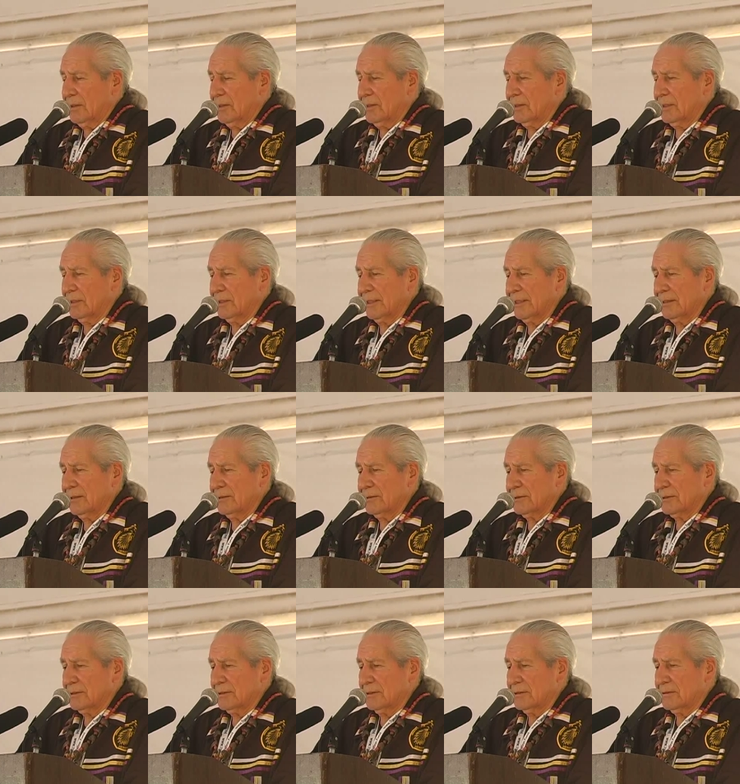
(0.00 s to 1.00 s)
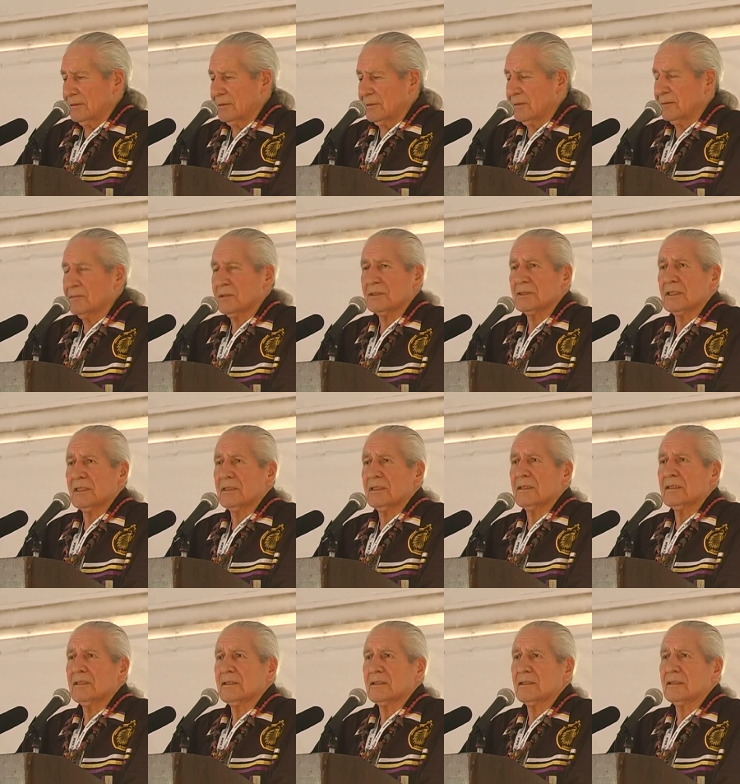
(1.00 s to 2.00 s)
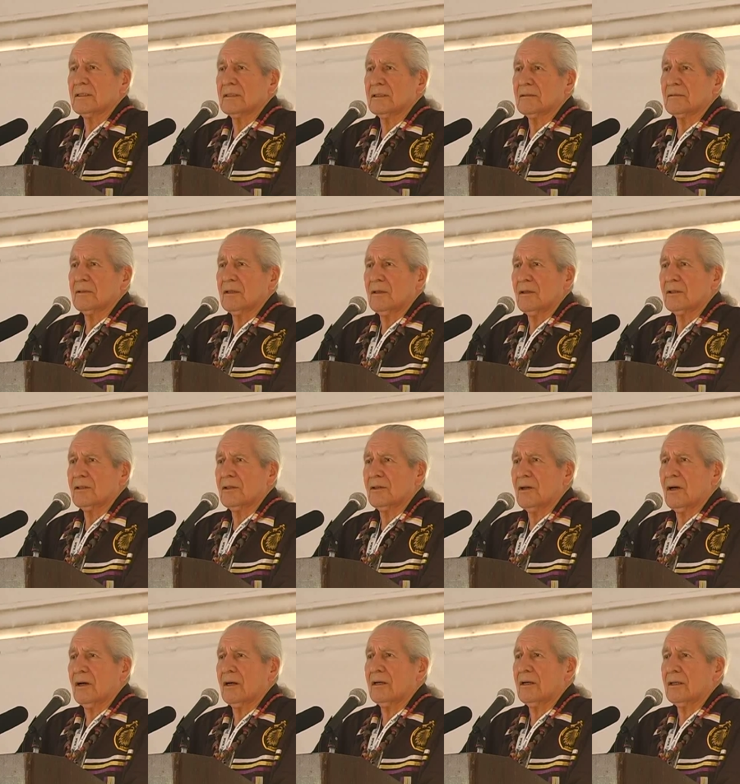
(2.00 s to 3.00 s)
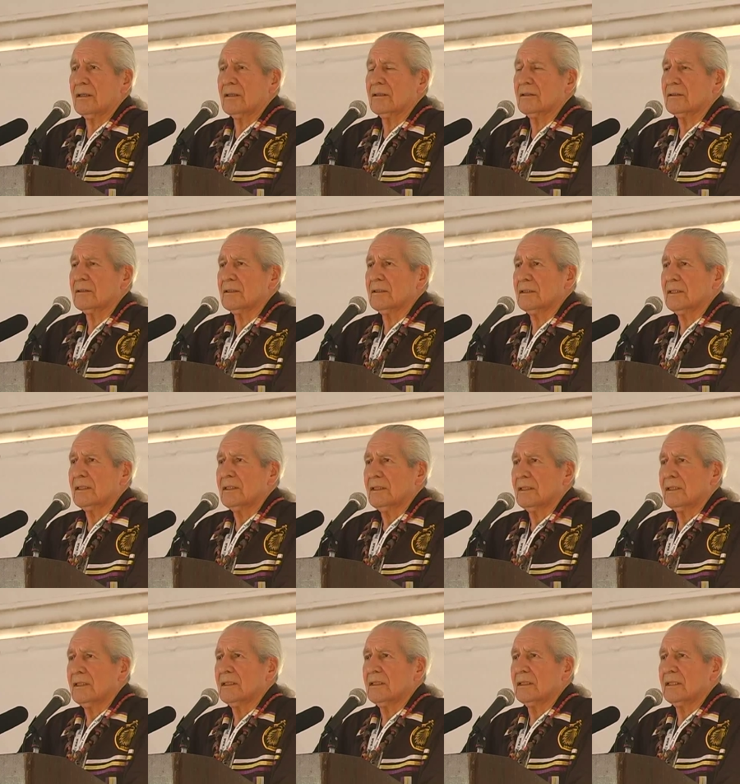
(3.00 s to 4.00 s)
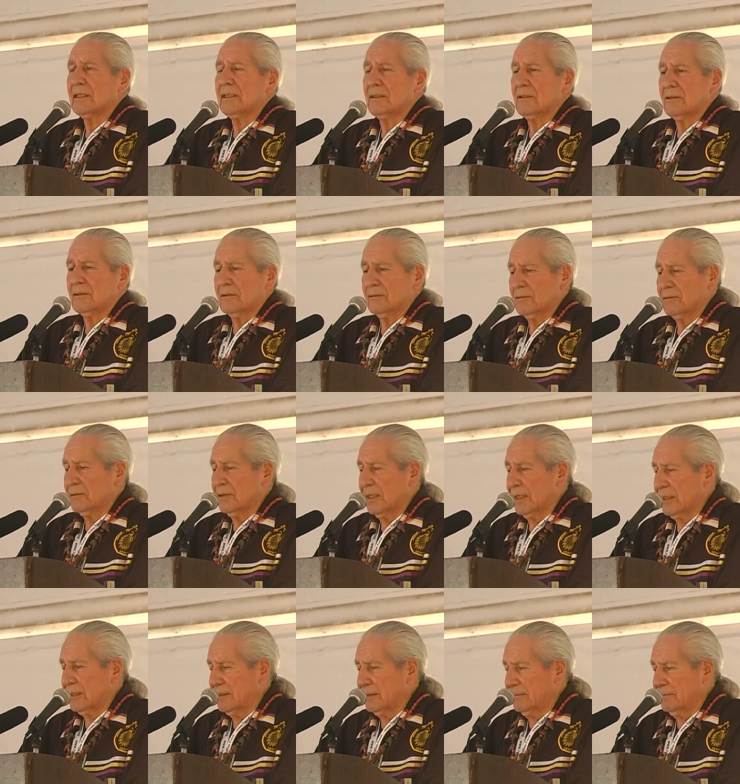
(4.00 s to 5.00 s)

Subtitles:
the leaders, there was a Onondaga leader who had